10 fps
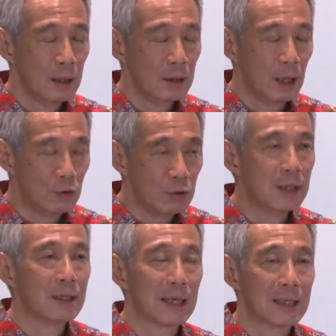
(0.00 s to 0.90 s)
the
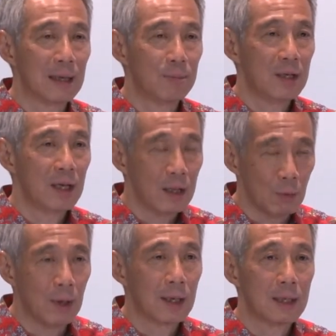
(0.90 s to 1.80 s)
unions accepted it, the
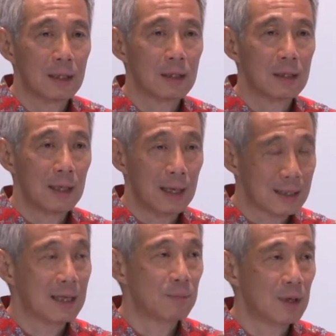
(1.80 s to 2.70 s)
workers
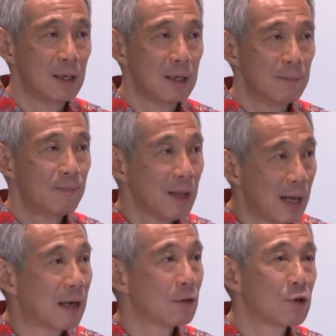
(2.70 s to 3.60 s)
accepted it,
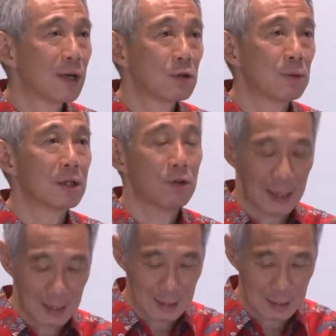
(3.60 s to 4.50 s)
and our trust was
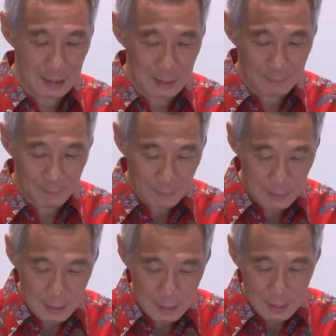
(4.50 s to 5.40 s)
strengthened.
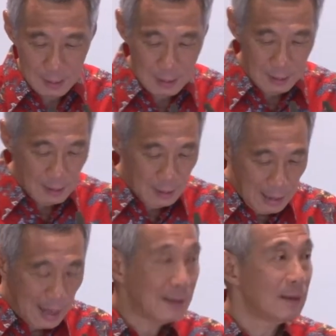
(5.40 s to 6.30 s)

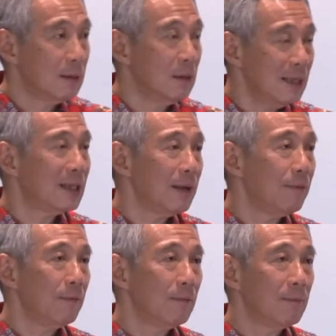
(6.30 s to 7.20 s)
And Niti
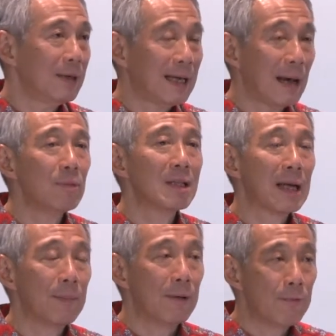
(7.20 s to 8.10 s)
kept this
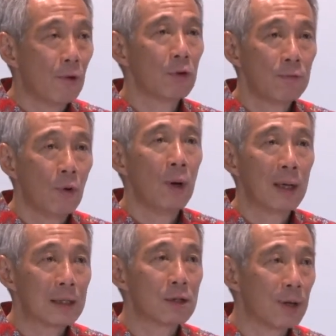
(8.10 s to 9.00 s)
up and fought for
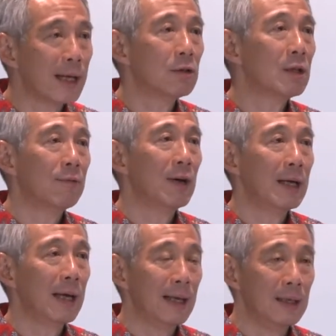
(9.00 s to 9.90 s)
workers right to the
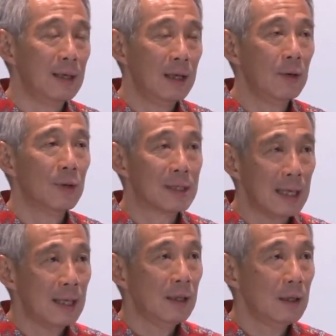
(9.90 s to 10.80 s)
very end. He was
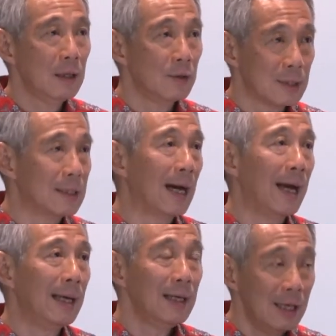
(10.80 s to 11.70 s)
ill, he was
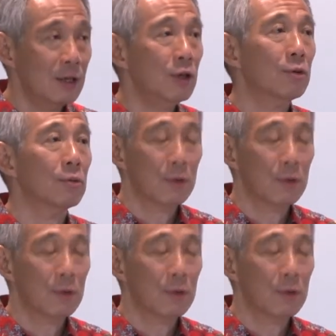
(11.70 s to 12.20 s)
dying, he knew.